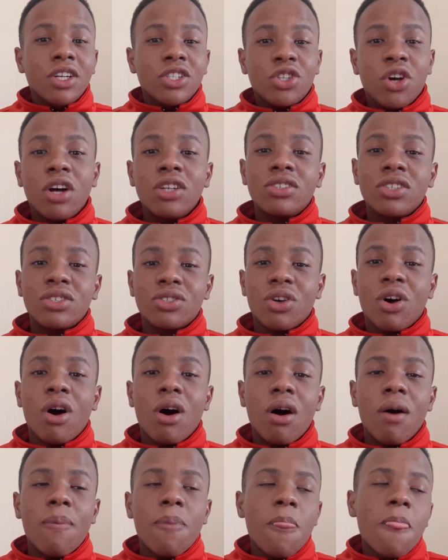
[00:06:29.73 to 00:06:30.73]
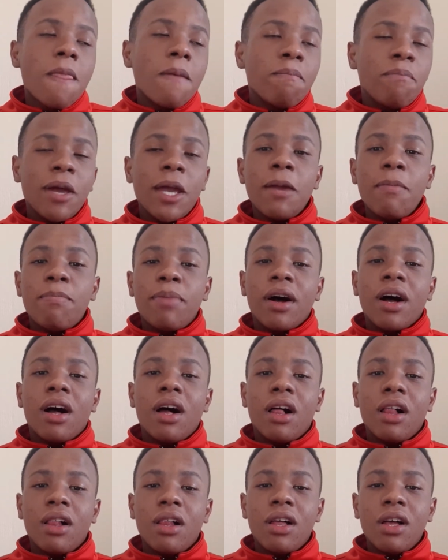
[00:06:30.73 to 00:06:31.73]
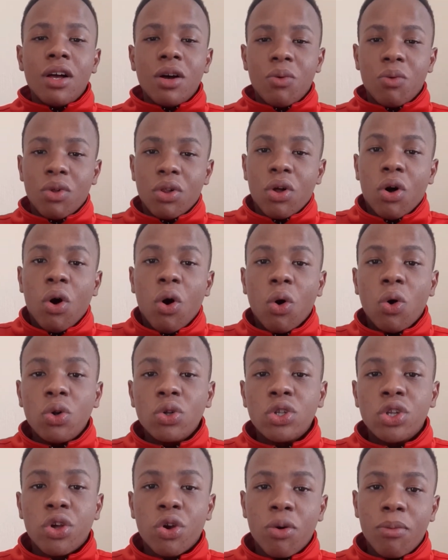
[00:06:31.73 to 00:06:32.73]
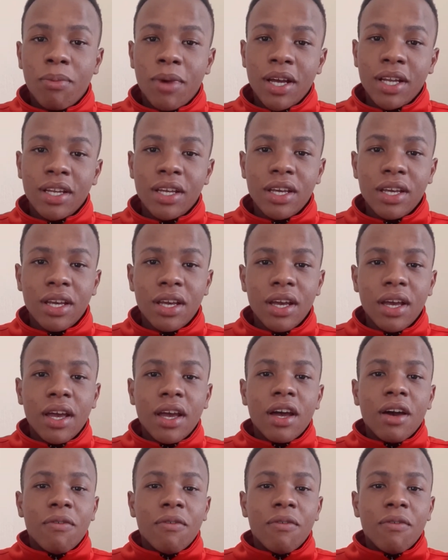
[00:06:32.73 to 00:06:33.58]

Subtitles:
Chances are PayPal will hold your money